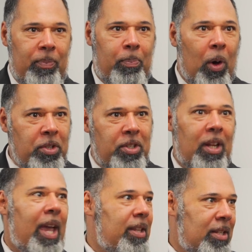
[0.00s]

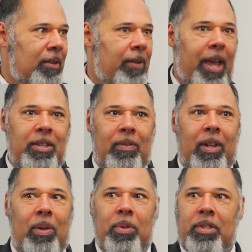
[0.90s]
postulated
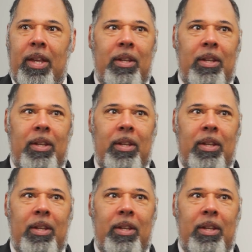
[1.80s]
effectively was they